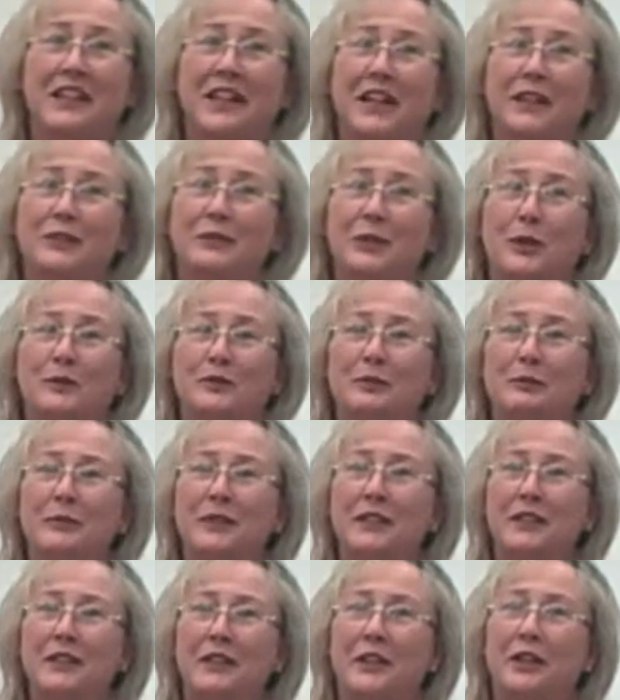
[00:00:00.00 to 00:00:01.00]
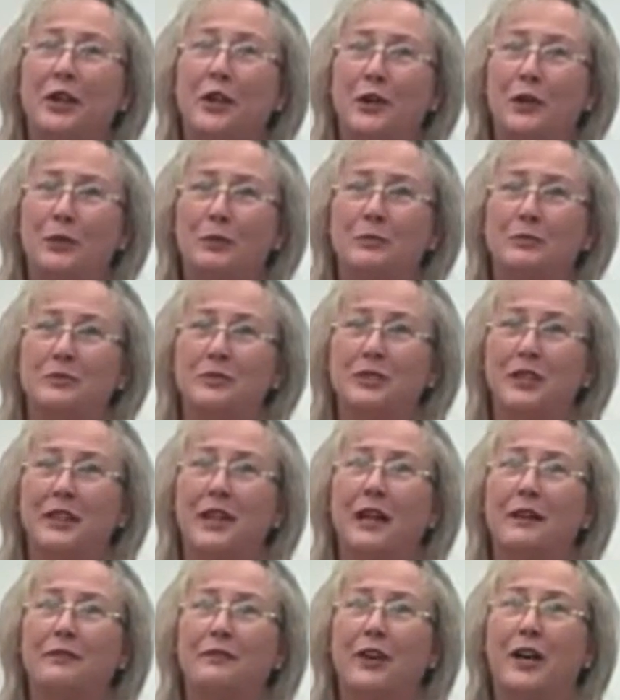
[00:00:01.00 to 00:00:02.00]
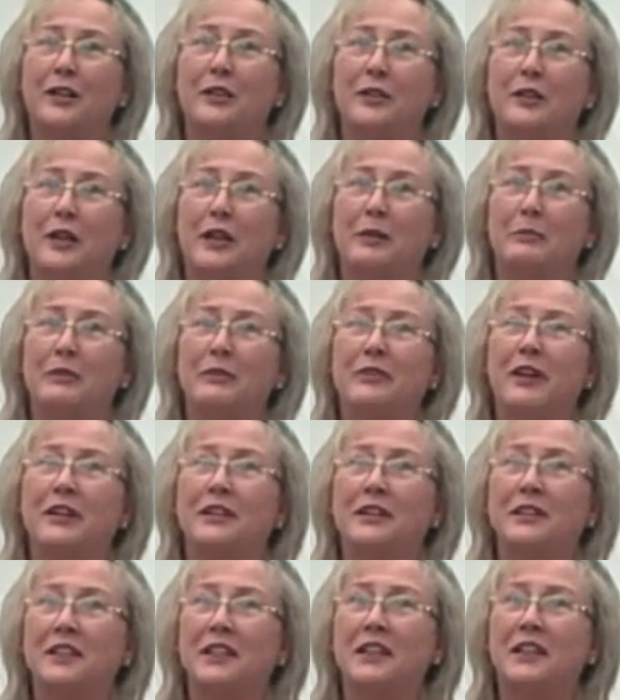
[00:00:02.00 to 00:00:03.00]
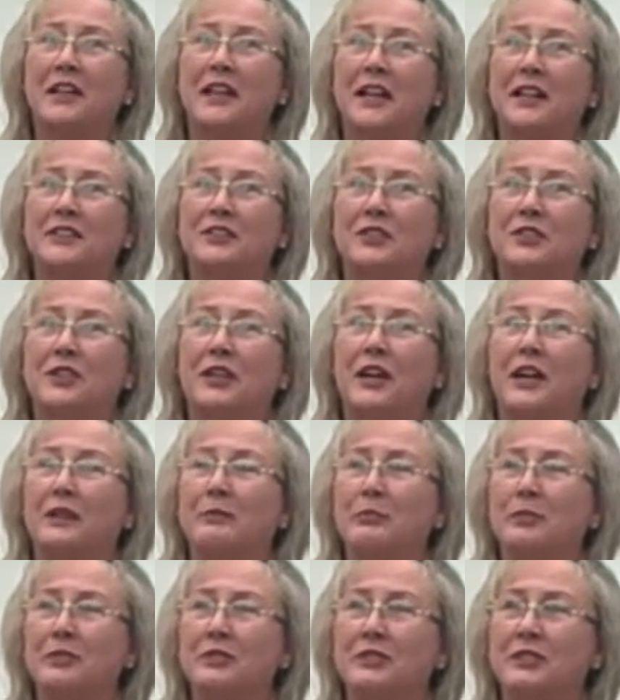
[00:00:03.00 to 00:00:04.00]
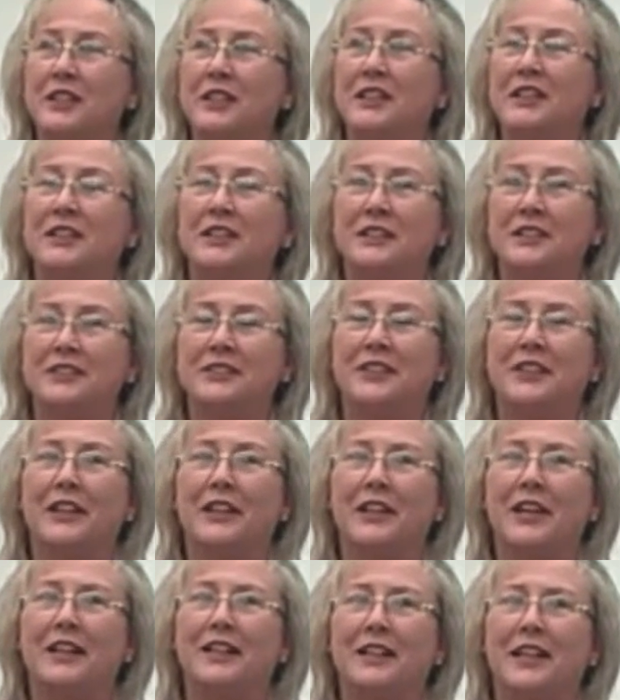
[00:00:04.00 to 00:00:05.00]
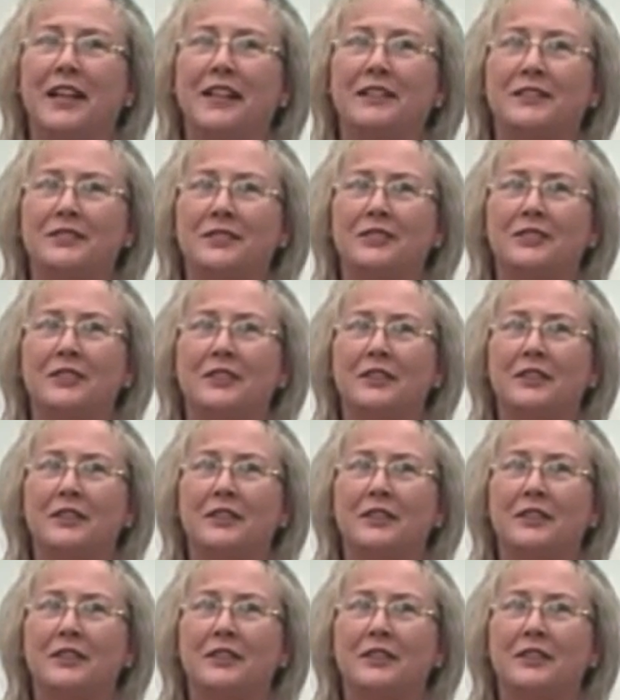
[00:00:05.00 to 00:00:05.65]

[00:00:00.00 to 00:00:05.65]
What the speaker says: And I drove to many of their homes, and I followed up. If I didn't get an answer, I proceeded until I got an answer.